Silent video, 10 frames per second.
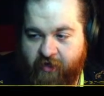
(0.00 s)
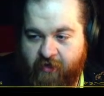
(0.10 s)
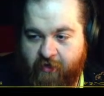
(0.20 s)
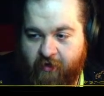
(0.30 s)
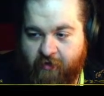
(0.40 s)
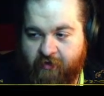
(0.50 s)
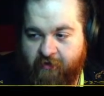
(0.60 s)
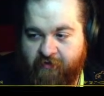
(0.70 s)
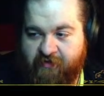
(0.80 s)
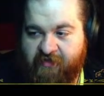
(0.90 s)
are
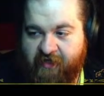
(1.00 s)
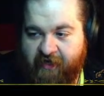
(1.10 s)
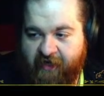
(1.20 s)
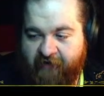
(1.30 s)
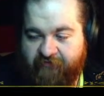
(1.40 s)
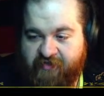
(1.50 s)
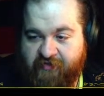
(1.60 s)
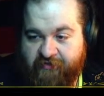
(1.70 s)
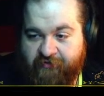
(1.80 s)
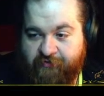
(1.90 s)
going to have
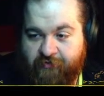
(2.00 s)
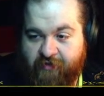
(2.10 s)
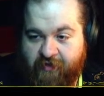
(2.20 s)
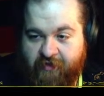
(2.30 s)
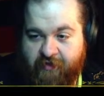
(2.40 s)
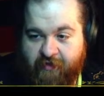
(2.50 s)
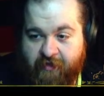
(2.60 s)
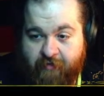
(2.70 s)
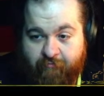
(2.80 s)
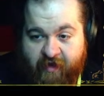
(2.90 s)
to
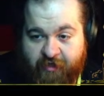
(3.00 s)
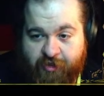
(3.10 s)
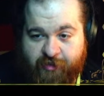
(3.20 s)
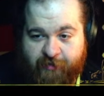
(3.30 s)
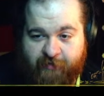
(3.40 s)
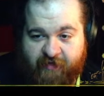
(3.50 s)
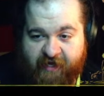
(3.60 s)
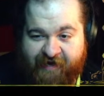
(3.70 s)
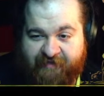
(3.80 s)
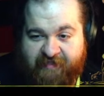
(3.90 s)
make sure
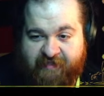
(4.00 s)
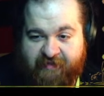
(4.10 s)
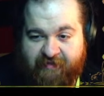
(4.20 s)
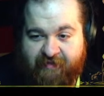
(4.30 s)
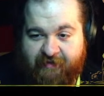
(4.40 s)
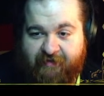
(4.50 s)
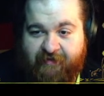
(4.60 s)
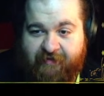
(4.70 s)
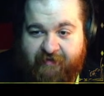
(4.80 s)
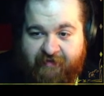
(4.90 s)
that
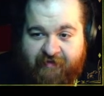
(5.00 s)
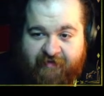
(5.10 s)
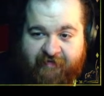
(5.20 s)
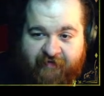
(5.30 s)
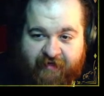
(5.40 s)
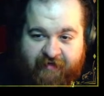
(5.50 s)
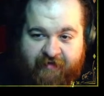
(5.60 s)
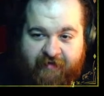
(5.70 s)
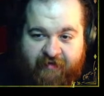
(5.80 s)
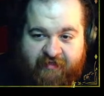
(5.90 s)

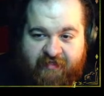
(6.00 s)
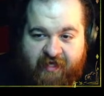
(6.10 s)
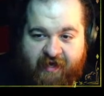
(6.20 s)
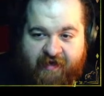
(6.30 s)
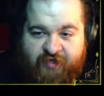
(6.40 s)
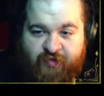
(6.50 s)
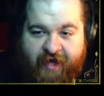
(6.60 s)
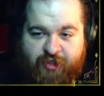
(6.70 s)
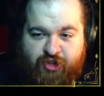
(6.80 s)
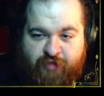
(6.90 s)
fucking the size we
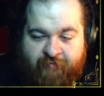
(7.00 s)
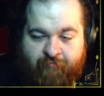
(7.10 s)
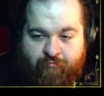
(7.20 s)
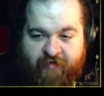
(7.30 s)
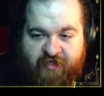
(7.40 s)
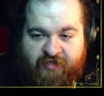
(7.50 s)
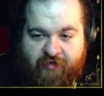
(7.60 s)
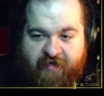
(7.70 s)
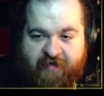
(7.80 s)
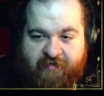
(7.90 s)
actually make this
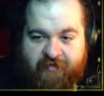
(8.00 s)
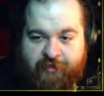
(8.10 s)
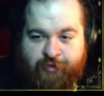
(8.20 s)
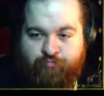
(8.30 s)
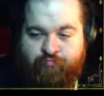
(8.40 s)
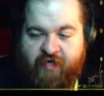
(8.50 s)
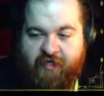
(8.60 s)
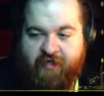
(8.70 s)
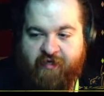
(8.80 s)
right isn't too big,